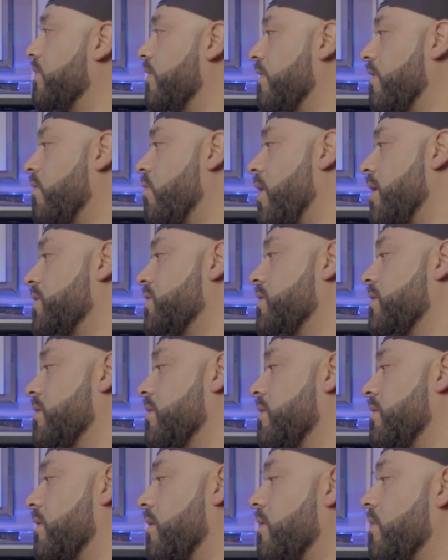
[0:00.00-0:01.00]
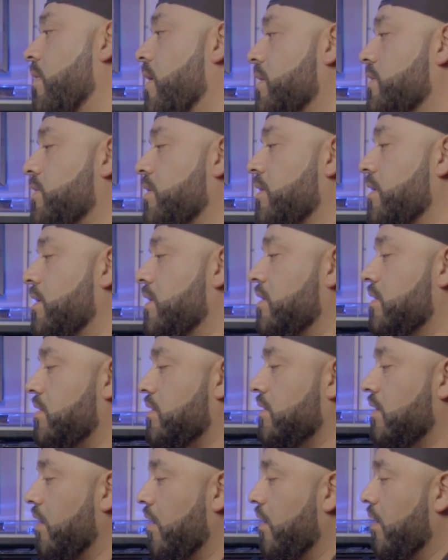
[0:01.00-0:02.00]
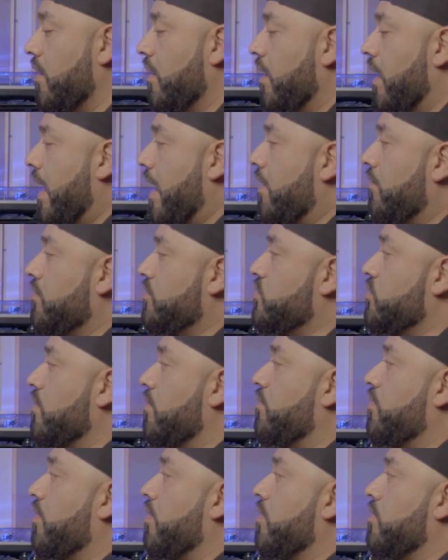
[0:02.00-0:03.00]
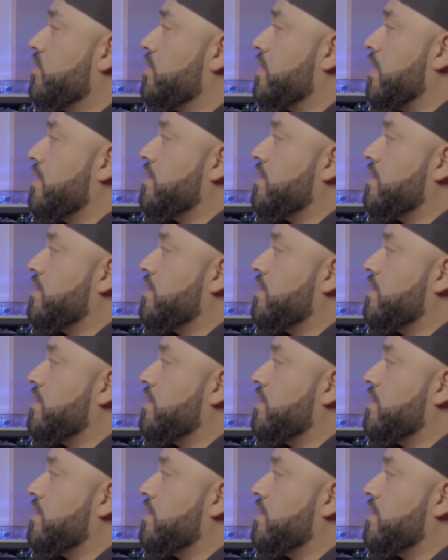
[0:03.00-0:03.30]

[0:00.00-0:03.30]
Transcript: So the question is, how would you approach?